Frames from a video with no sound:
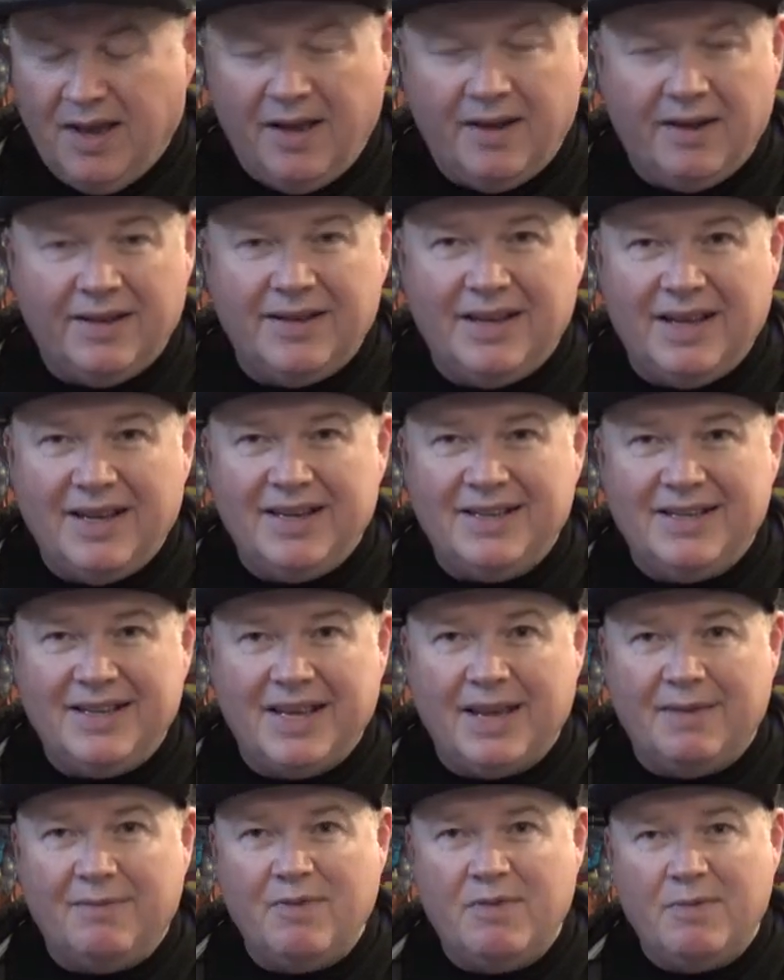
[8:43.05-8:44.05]
and it
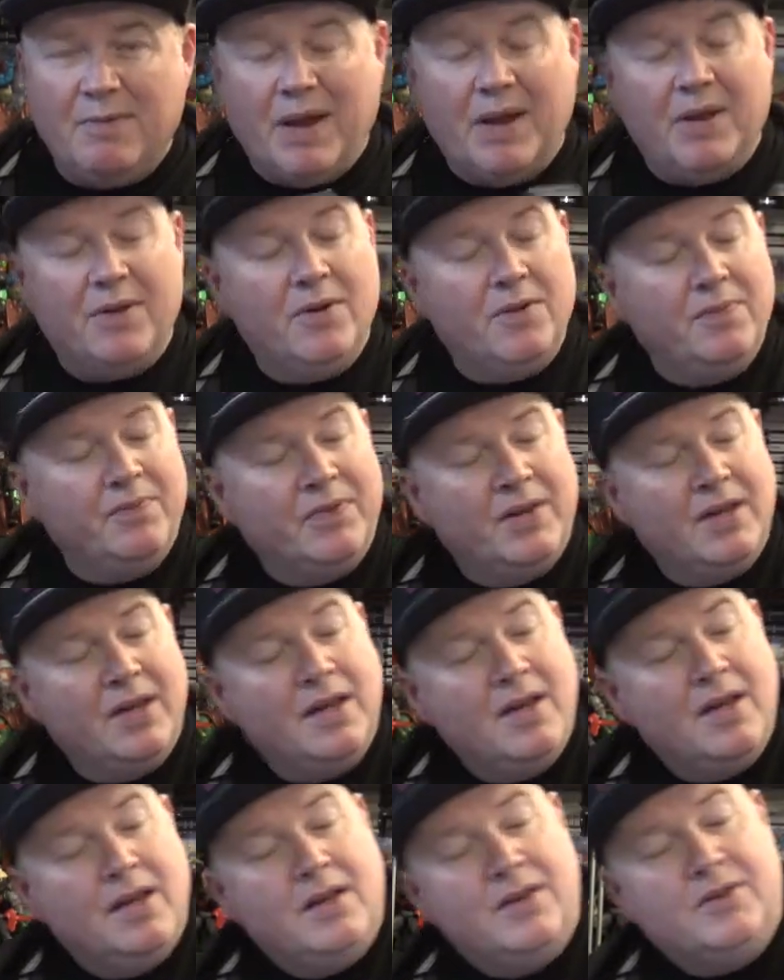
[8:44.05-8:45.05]
did come with a manual.
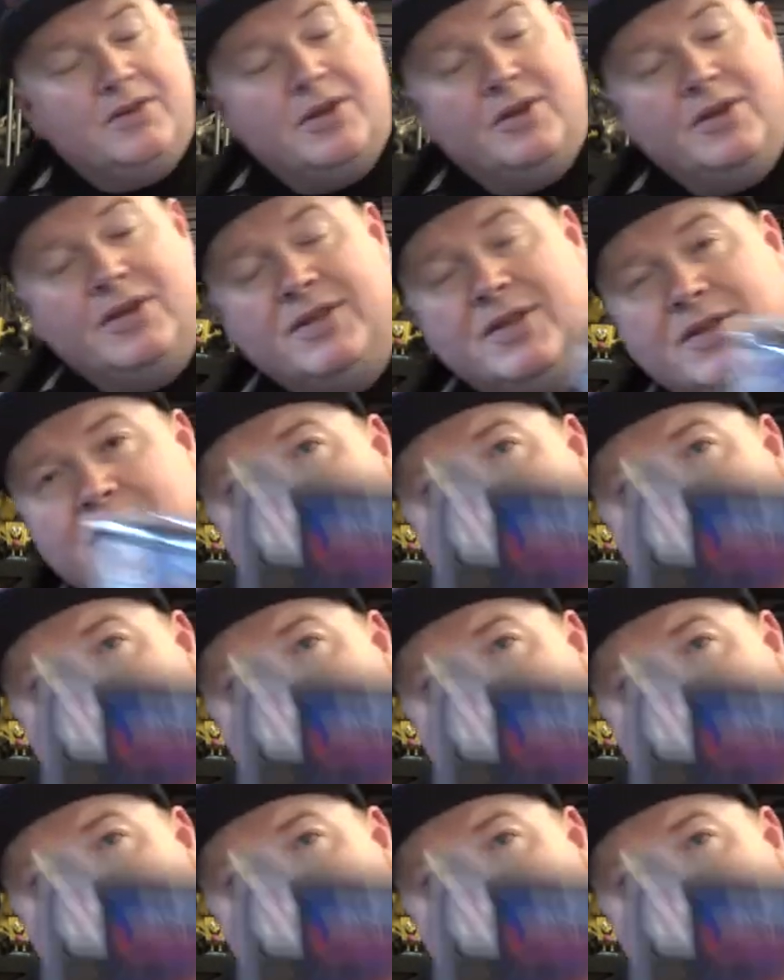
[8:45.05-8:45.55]
So this is